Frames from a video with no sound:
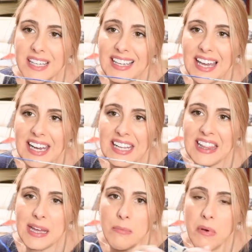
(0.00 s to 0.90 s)
getting
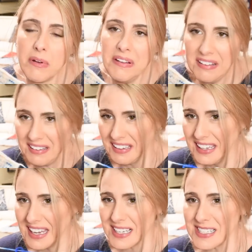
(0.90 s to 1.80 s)
them,
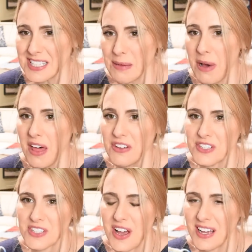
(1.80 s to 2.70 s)
getting some other
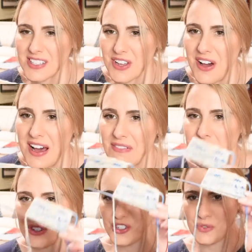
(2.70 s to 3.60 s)
socks off,
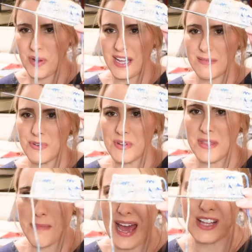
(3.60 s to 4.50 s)
which is why I'm doing the
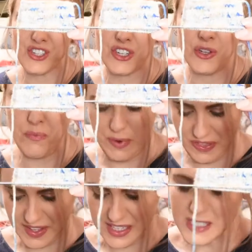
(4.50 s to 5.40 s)
magic loop with
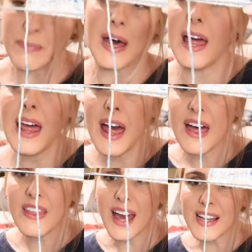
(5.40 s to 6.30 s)
this. But
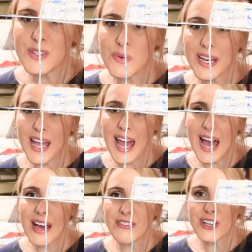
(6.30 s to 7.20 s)
that is what I
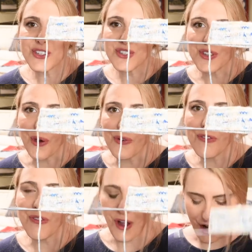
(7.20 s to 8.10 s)
have so
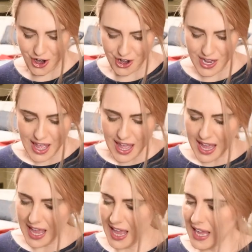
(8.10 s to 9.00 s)
far.
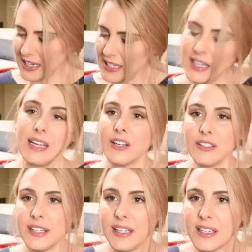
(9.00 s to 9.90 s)
And
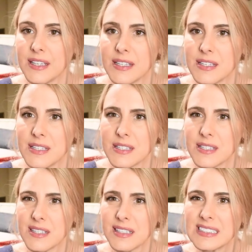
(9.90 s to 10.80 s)
here is
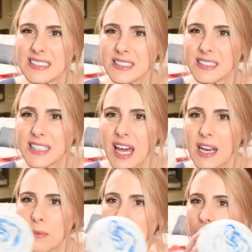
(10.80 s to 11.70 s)
this
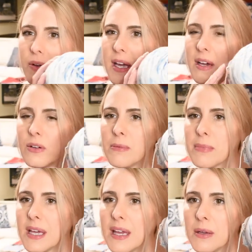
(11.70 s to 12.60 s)
getting blown out? It
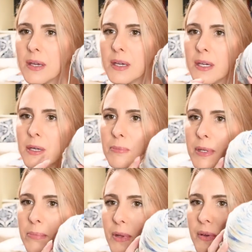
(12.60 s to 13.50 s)
may
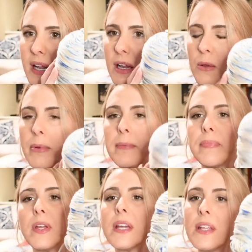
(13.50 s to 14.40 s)
be blown out a little bit.
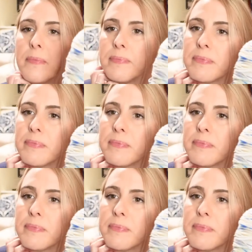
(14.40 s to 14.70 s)
Look at,